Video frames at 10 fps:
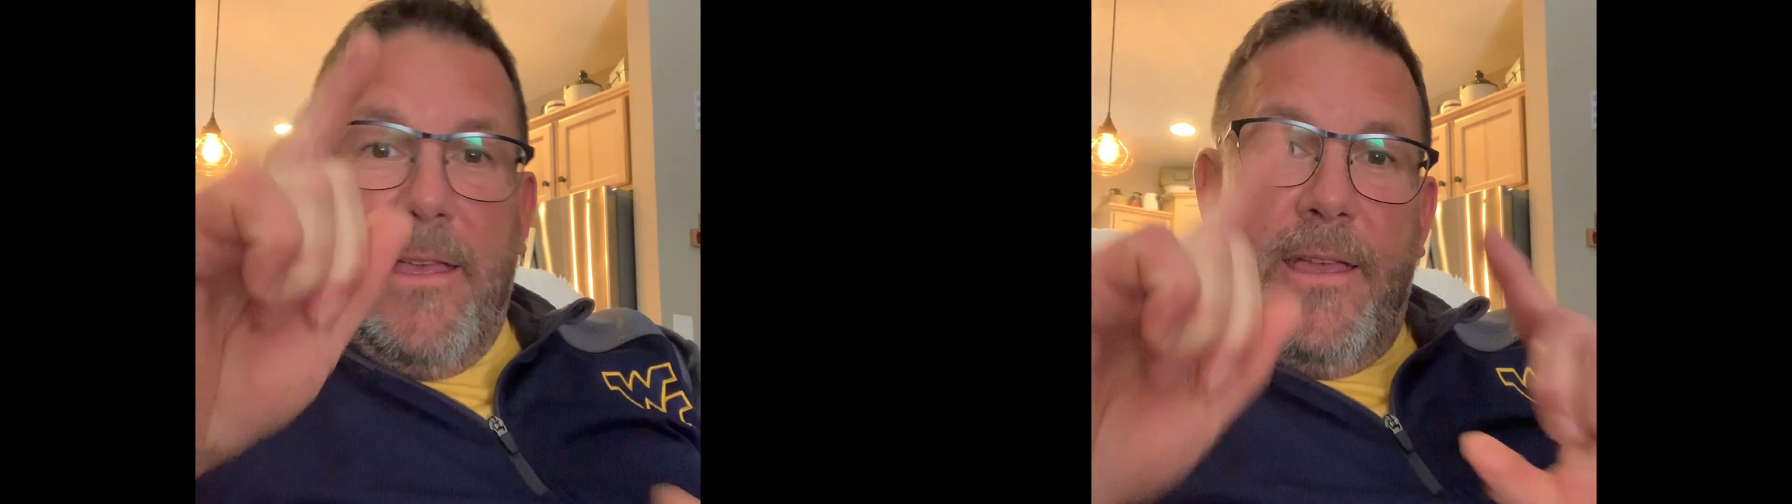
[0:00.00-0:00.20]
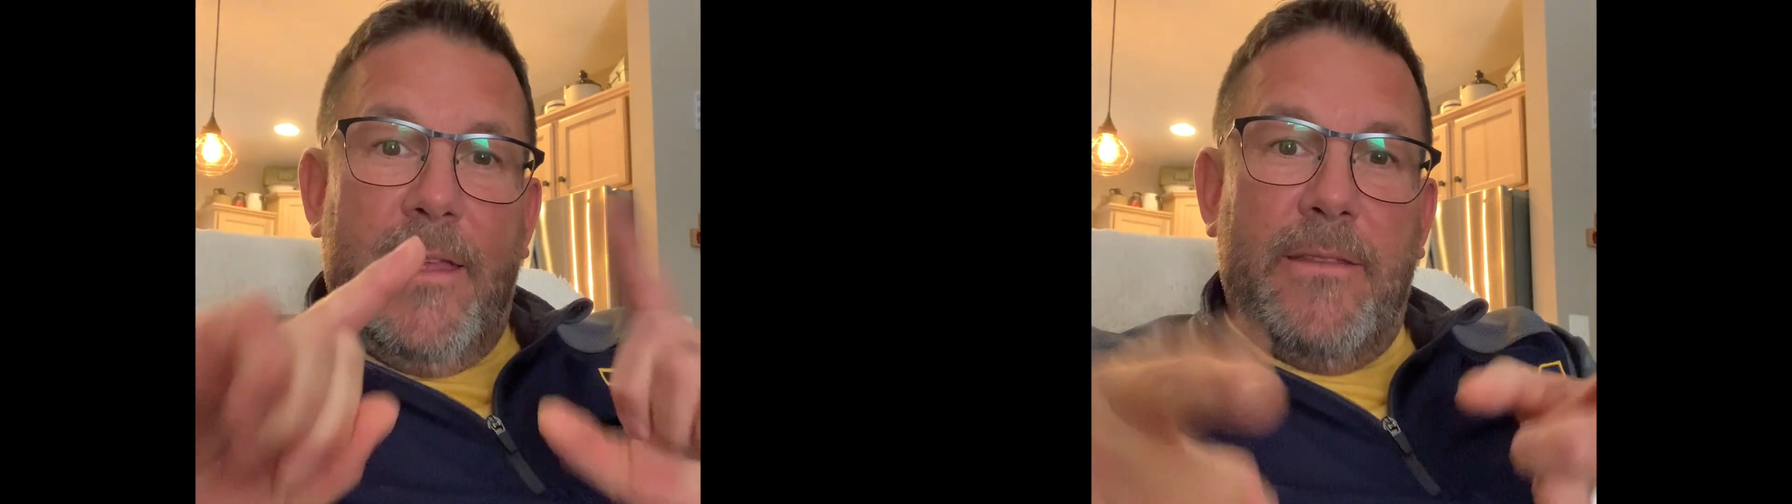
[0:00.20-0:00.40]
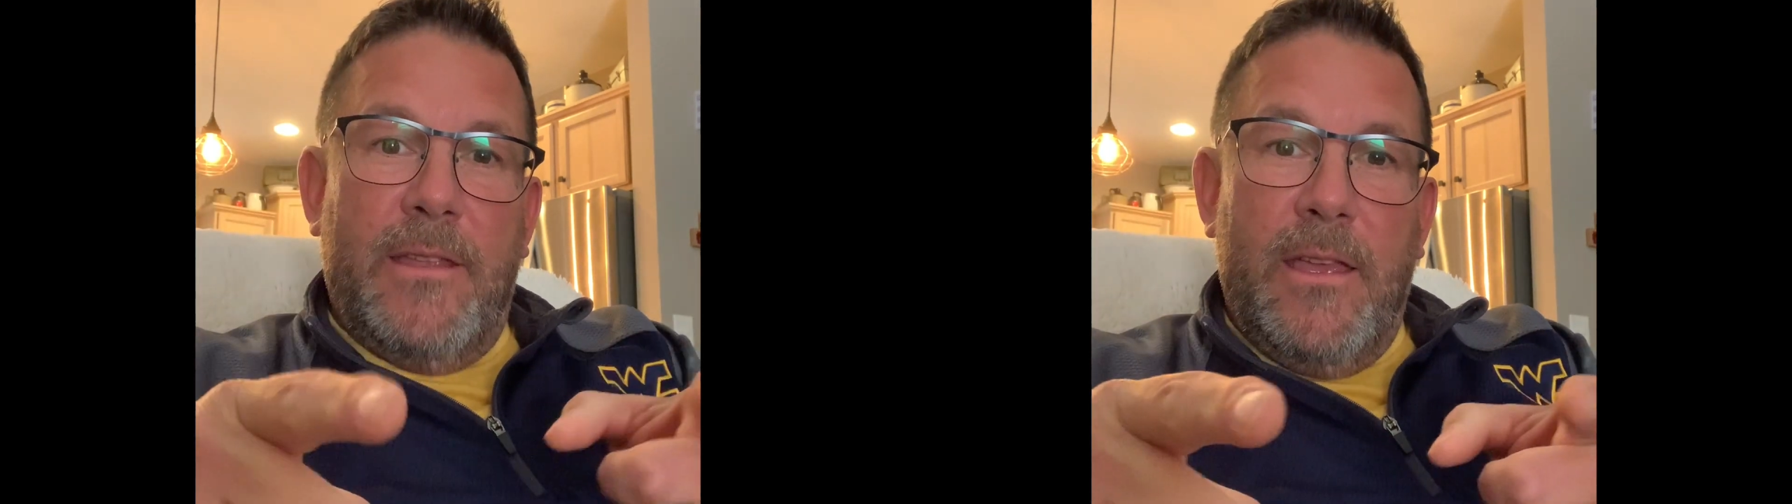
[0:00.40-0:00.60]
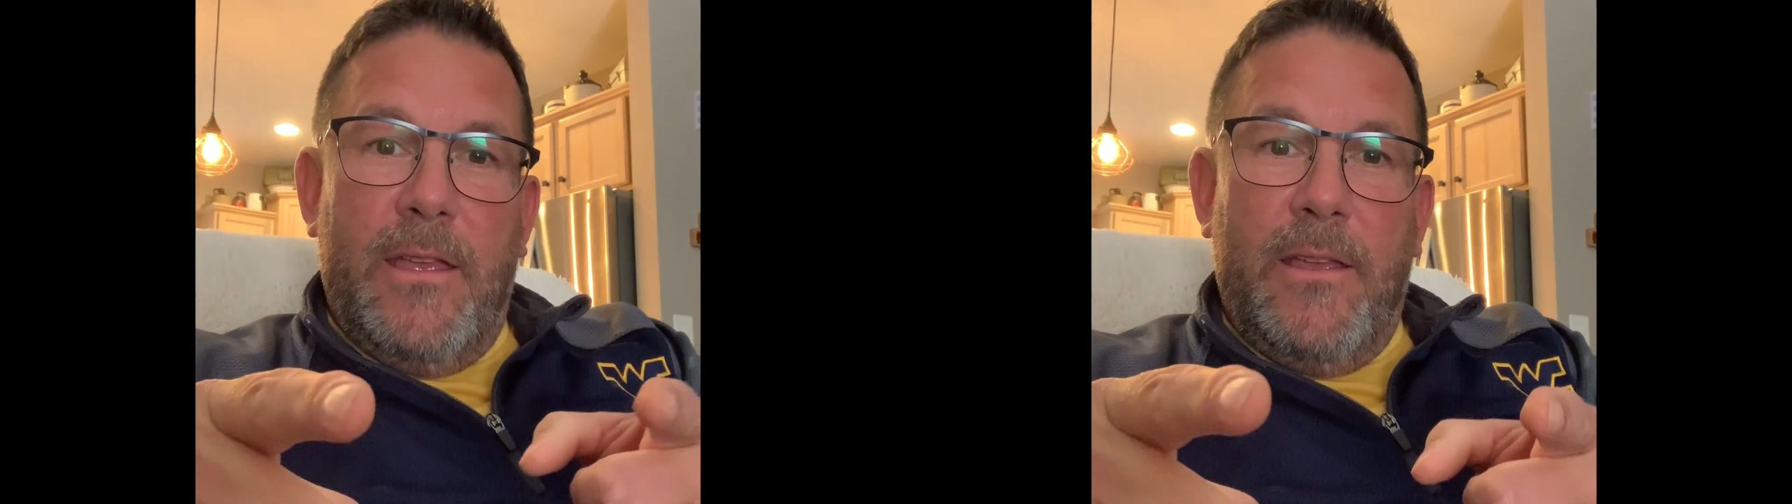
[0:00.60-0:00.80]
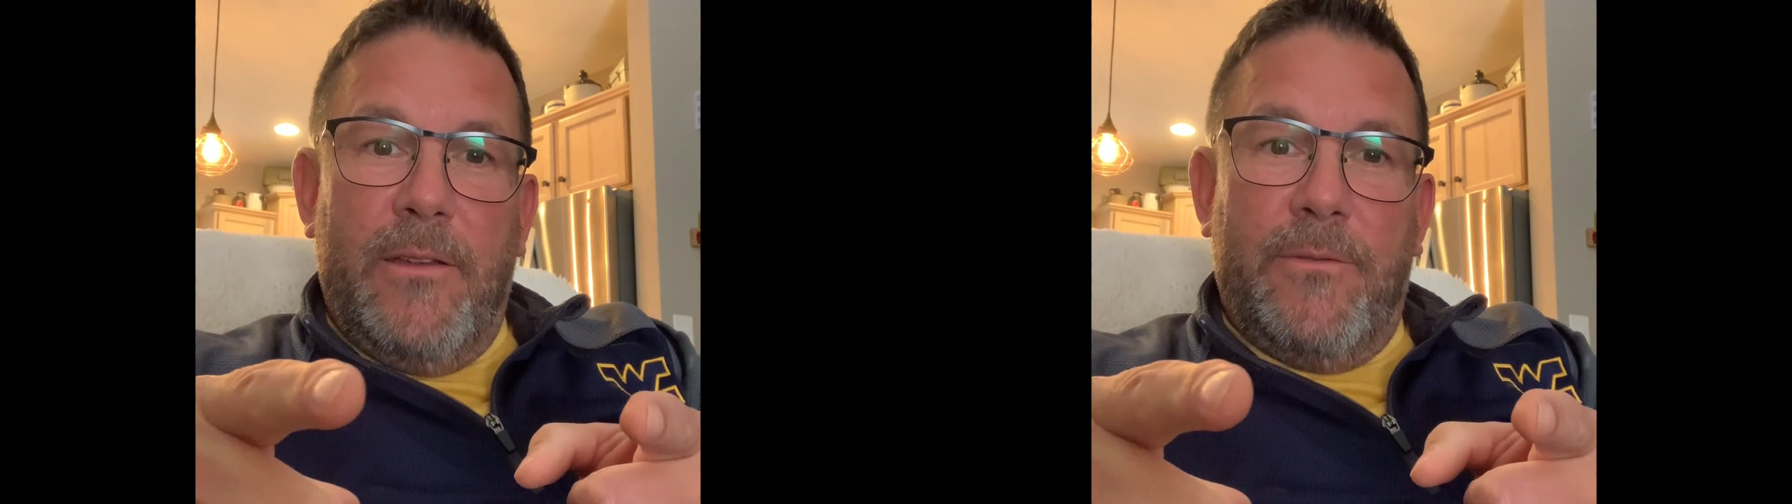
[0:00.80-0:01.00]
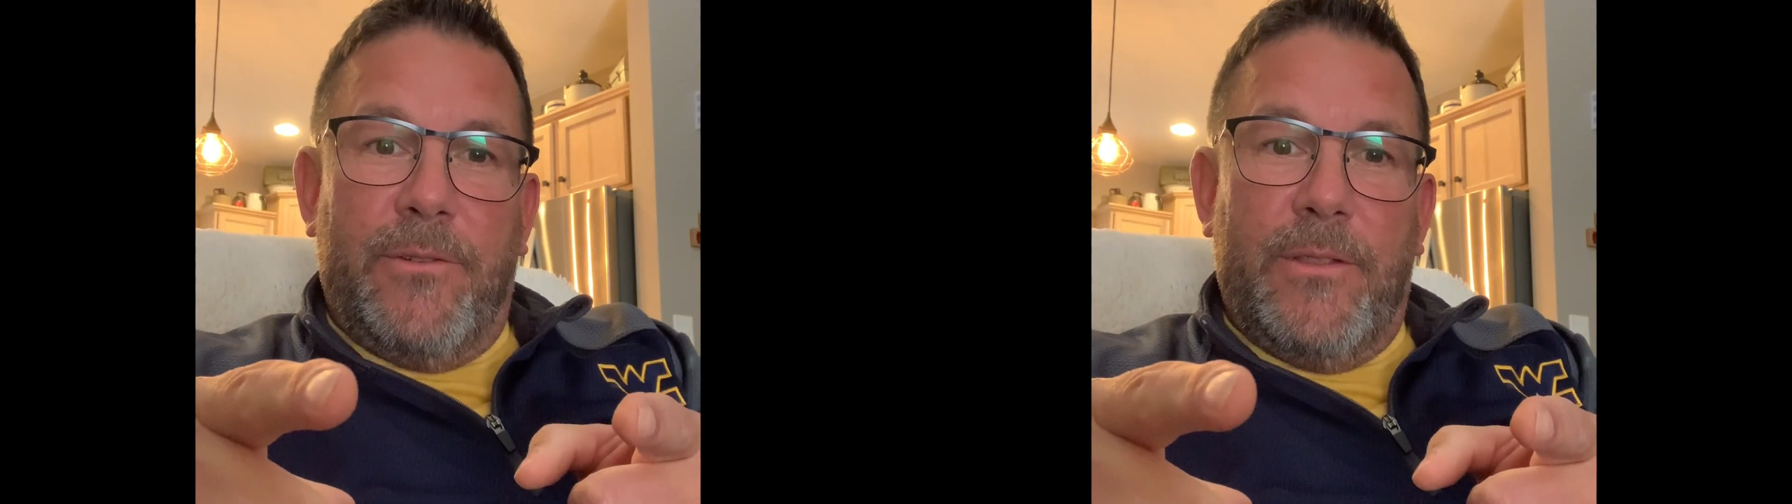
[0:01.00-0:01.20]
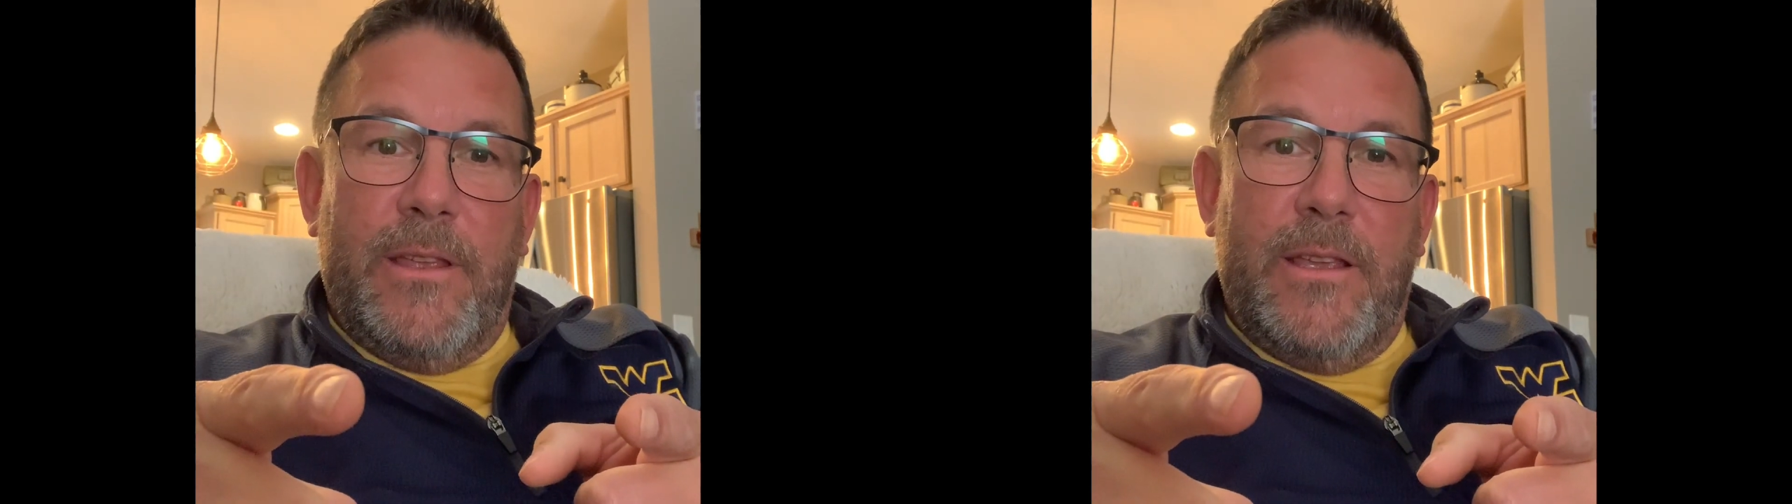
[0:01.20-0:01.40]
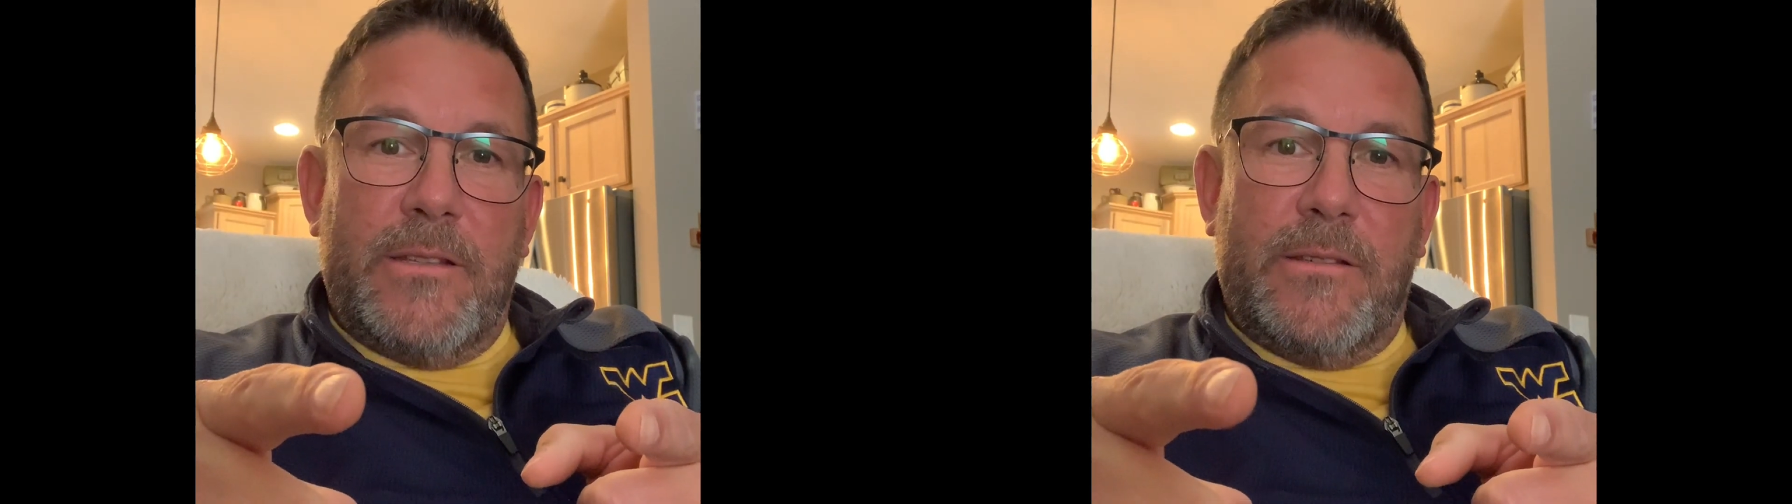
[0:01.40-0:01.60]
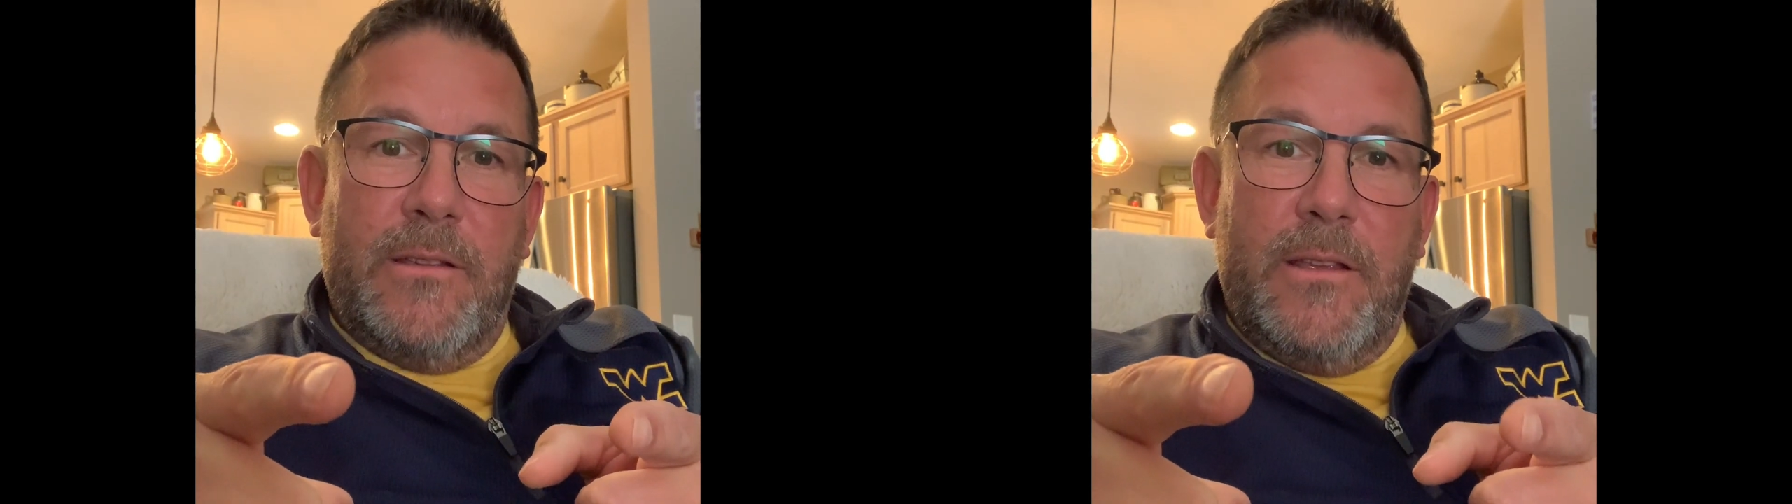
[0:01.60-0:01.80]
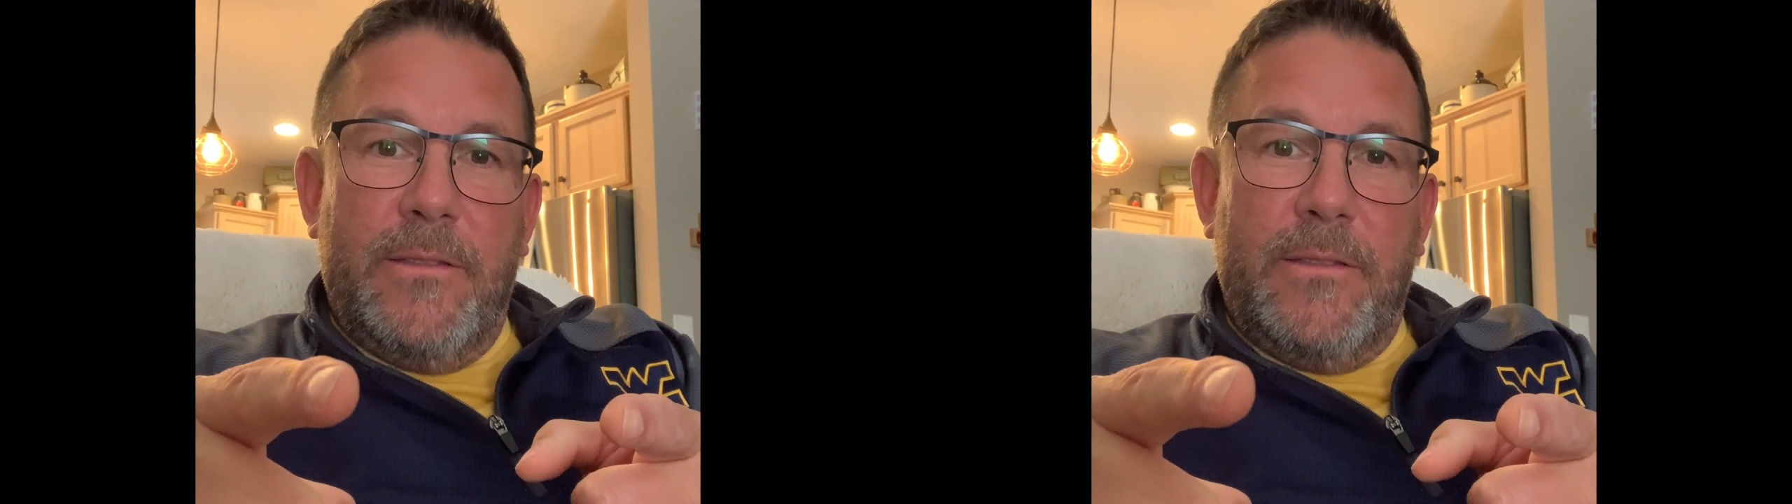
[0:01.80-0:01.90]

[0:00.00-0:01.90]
And for this,